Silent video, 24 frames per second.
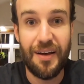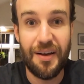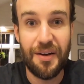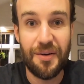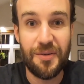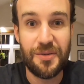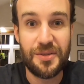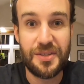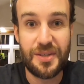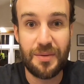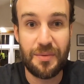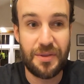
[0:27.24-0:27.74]

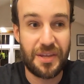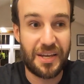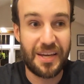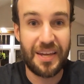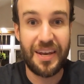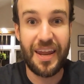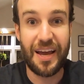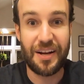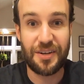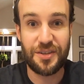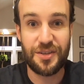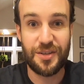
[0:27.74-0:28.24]
some of the
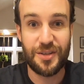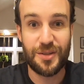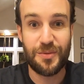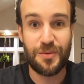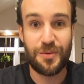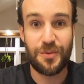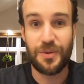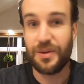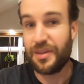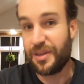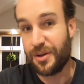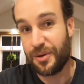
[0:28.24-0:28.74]
connections
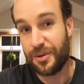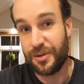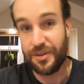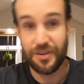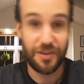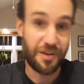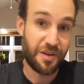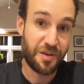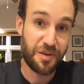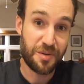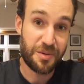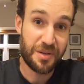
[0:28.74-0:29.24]
between the Old and
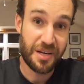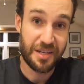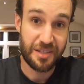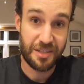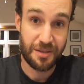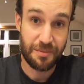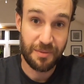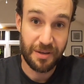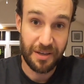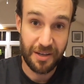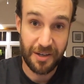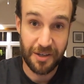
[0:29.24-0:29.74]
the New
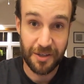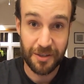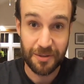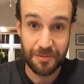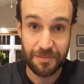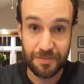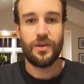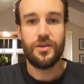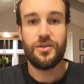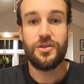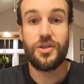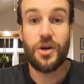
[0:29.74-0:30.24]
Testament here.
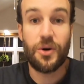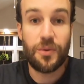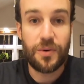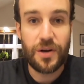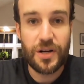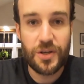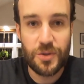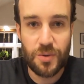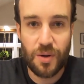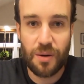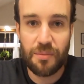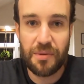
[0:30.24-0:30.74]
So
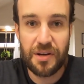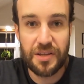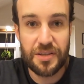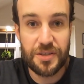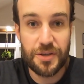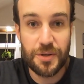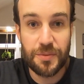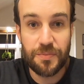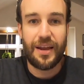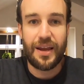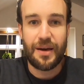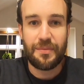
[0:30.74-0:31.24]
here's what I'm going to
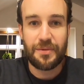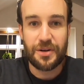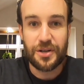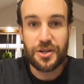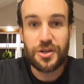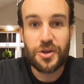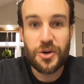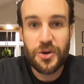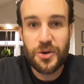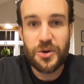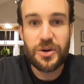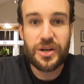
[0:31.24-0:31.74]
do. I'm going to
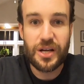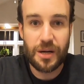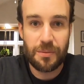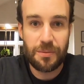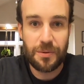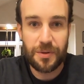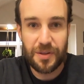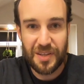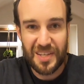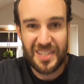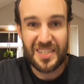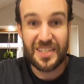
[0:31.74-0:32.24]
show you a
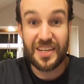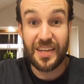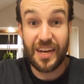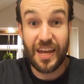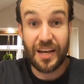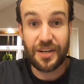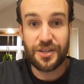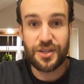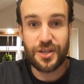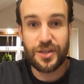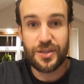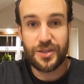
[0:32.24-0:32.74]
couple of these
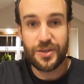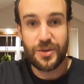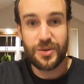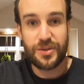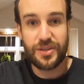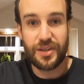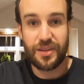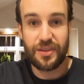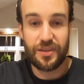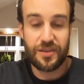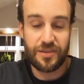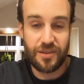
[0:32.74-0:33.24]
connections
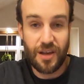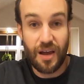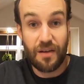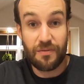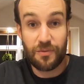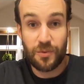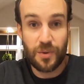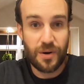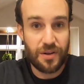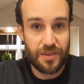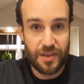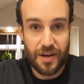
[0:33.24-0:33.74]
using the
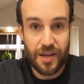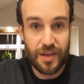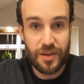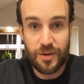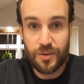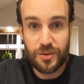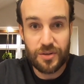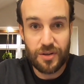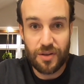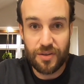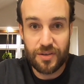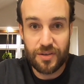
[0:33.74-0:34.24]
software that I use all the